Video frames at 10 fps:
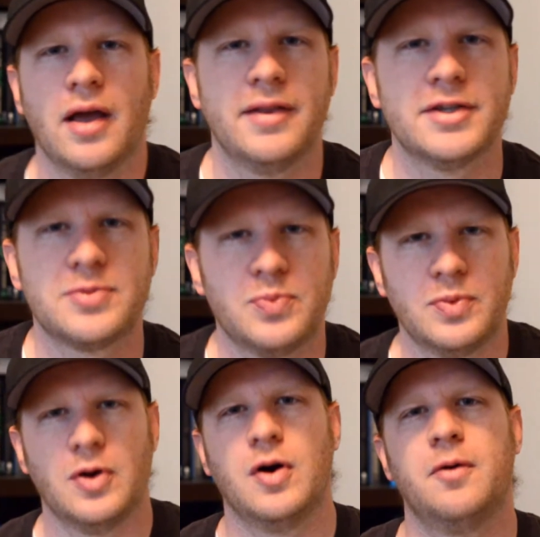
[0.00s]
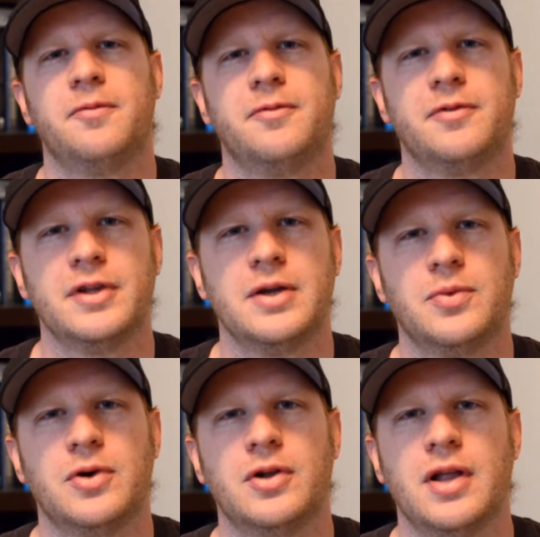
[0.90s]
And this hopefully
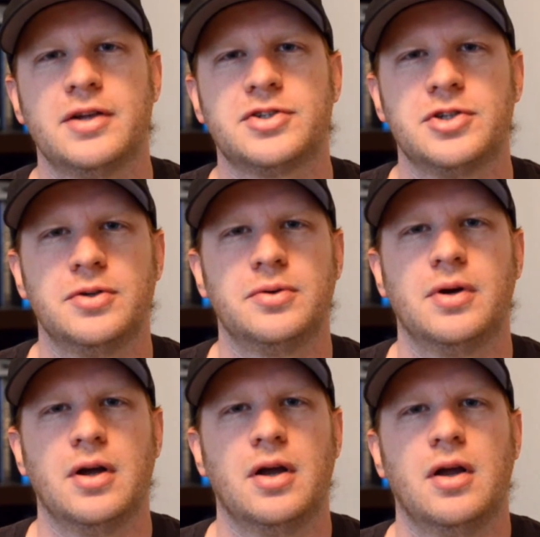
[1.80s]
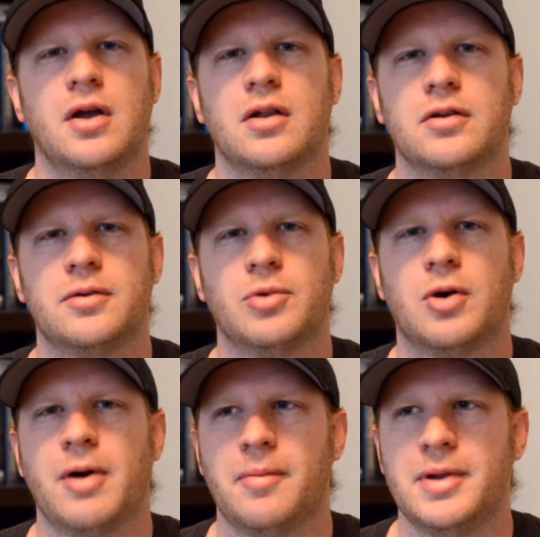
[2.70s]
will let you learn more
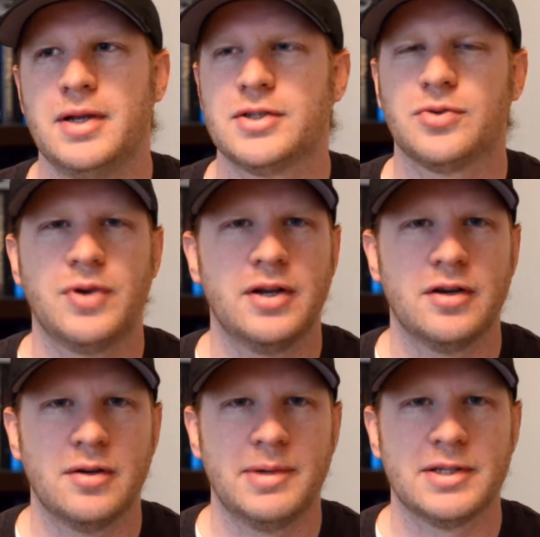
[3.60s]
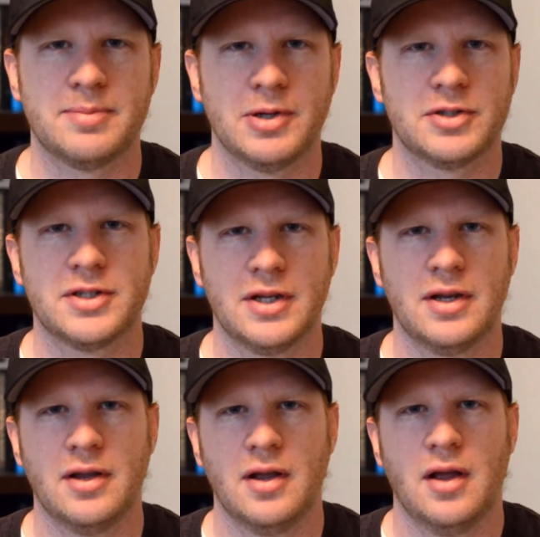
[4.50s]
about me as a reader, me as a
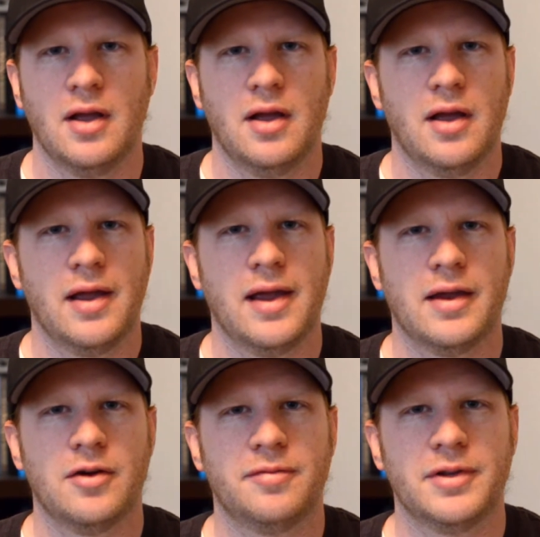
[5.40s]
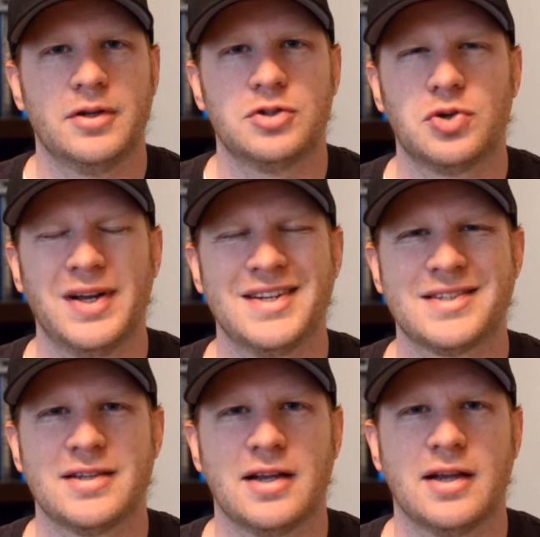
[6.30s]
person, and hopefully you enjoy
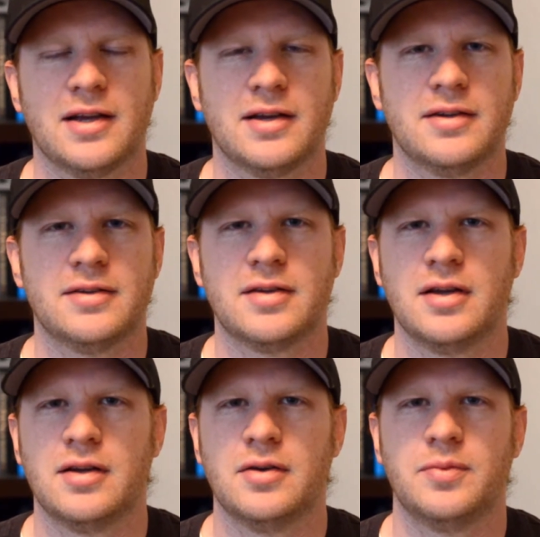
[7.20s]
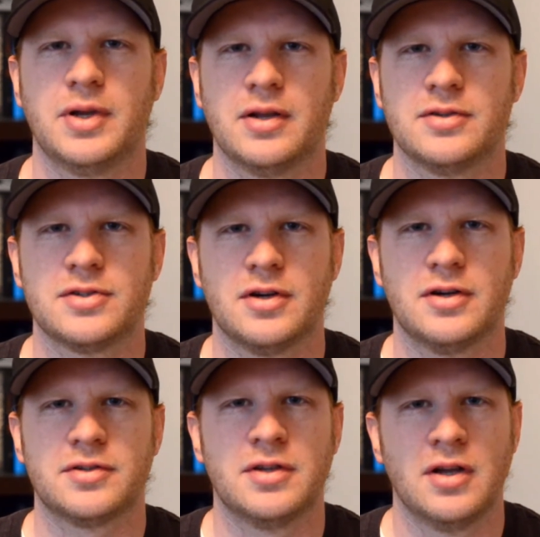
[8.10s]
it and we can
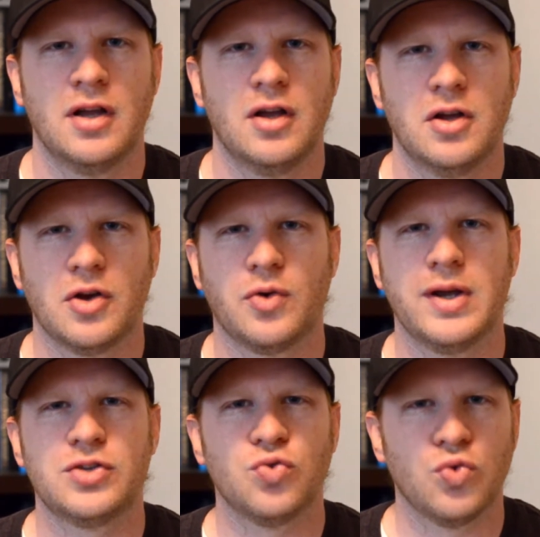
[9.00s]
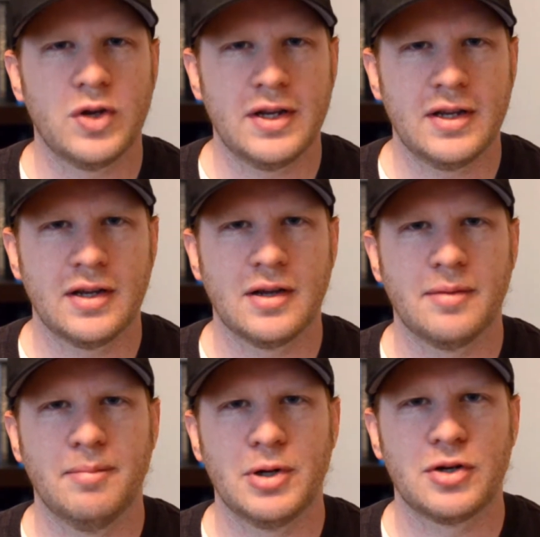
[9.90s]
start a great reading
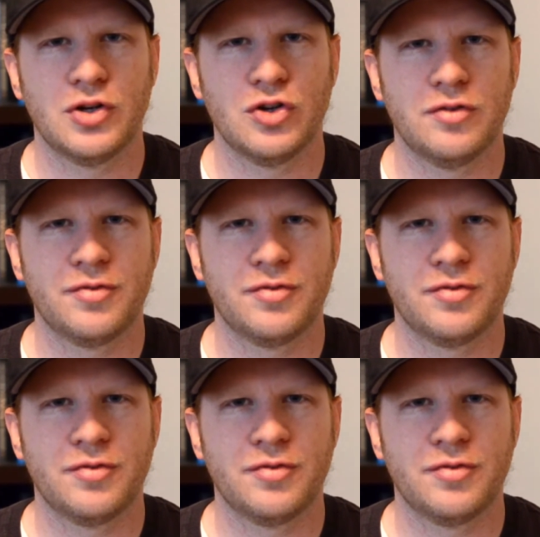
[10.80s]
book nerd